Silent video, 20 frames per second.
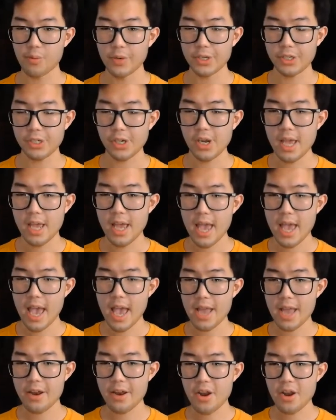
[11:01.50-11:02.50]
which
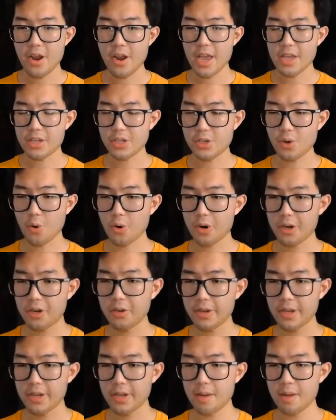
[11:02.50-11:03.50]
had
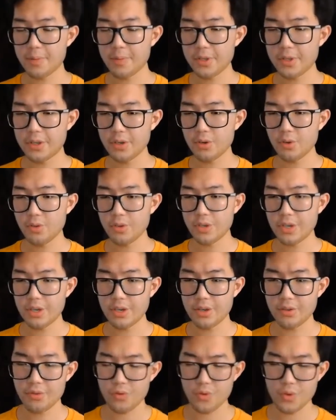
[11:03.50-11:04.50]
historically, up until the
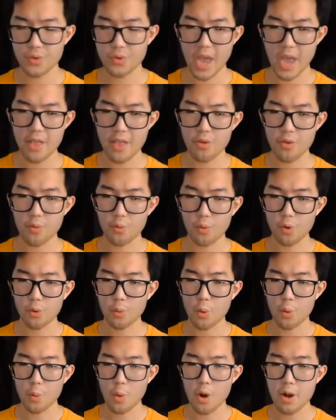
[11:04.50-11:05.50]
end of World
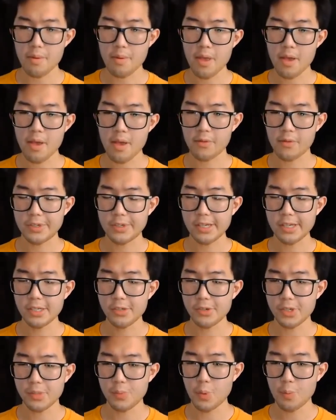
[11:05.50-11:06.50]
War I, for
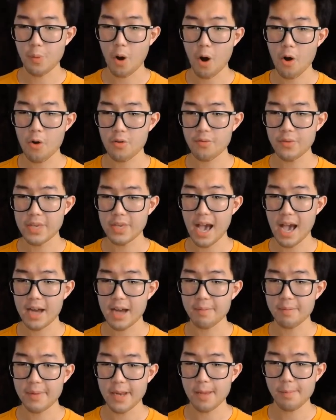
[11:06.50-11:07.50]
centuries been part of the
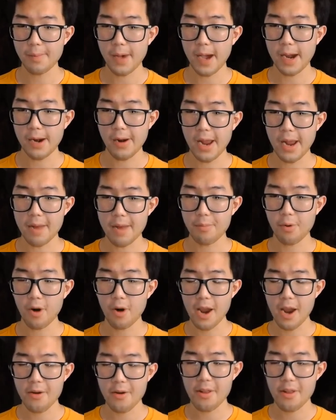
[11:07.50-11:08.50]
Ottoman Empire. And
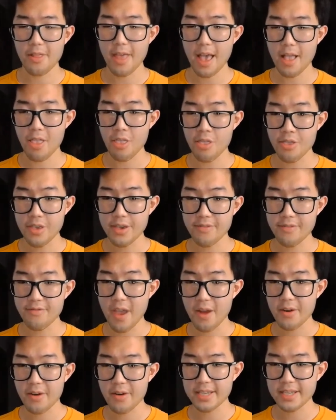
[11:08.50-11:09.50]
prior to that, the
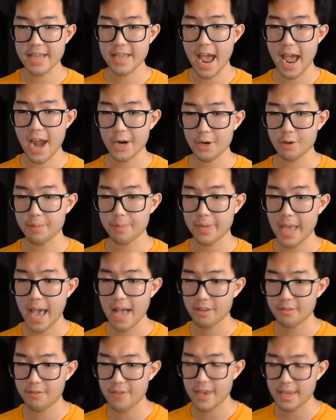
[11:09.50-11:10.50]
various Arab
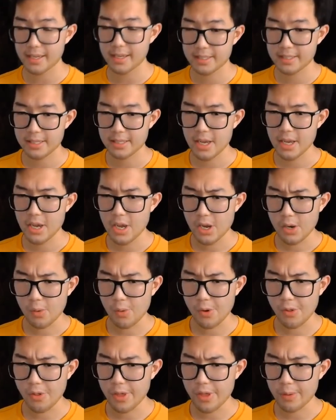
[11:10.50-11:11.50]
caliphates,
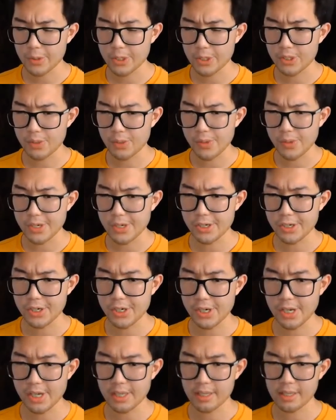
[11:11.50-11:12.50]
whether they were Sunni or
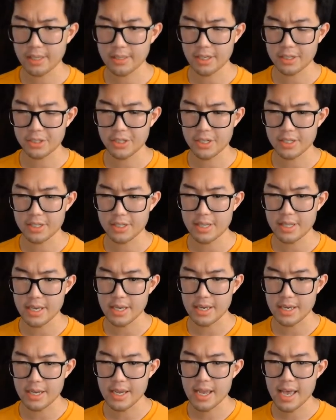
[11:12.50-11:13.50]
Shia, such as
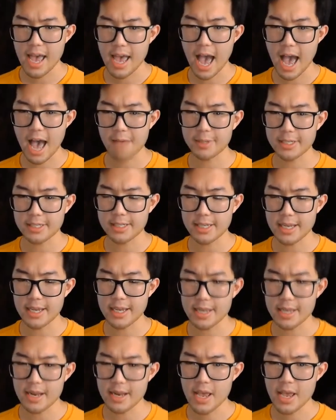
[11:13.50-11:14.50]
the
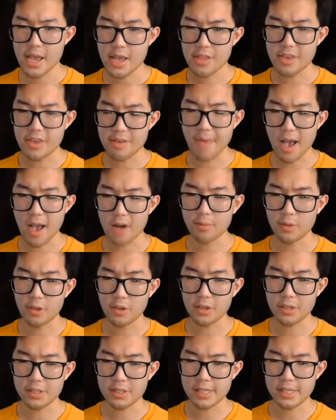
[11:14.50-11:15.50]
Abbasid, the
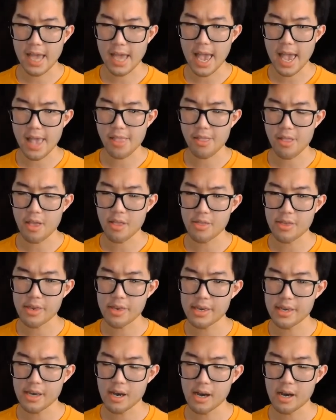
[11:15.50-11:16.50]
Mamluks, and
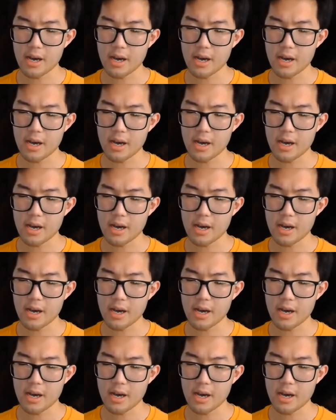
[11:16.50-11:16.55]
the